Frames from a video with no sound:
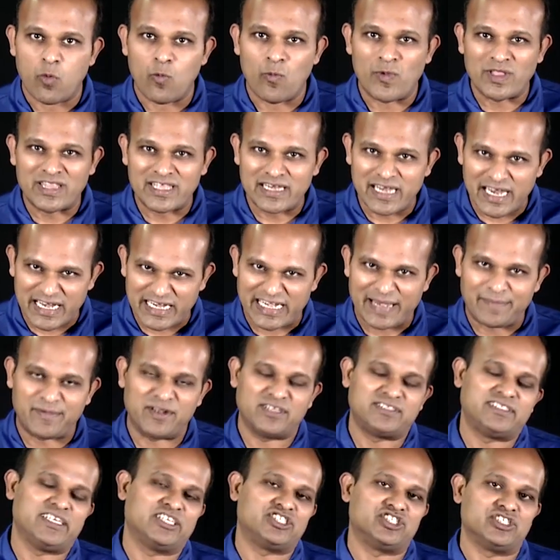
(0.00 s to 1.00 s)
within
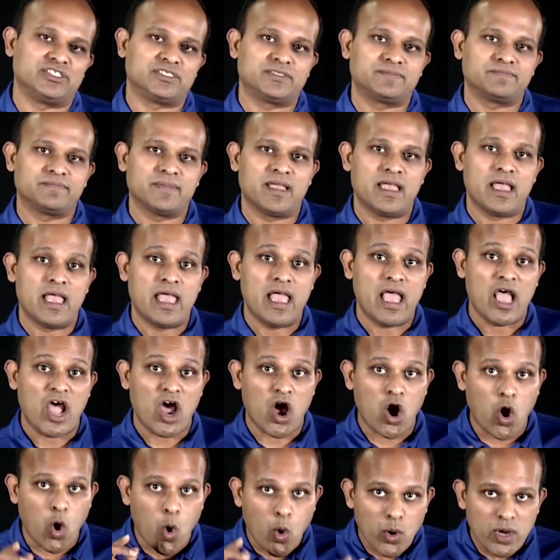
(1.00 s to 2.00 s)
encrypted sessions.
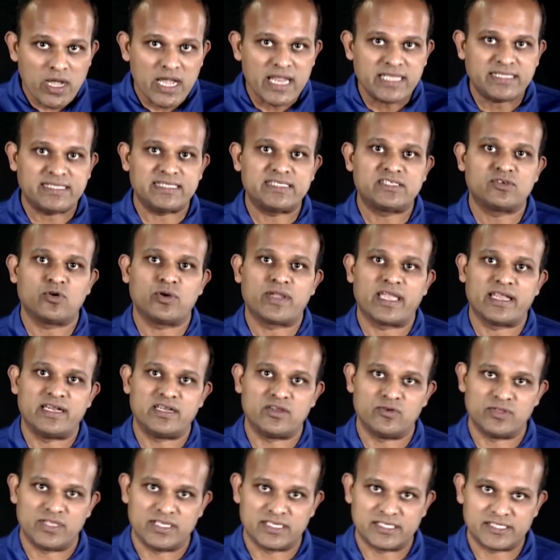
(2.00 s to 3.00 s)
Only Cisco can
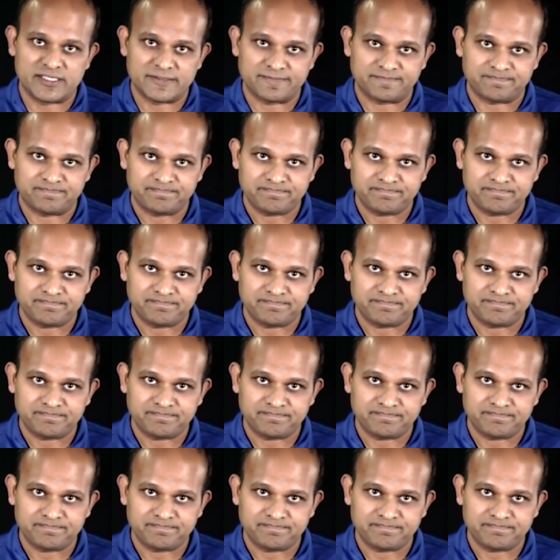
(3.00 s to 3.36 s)
do this.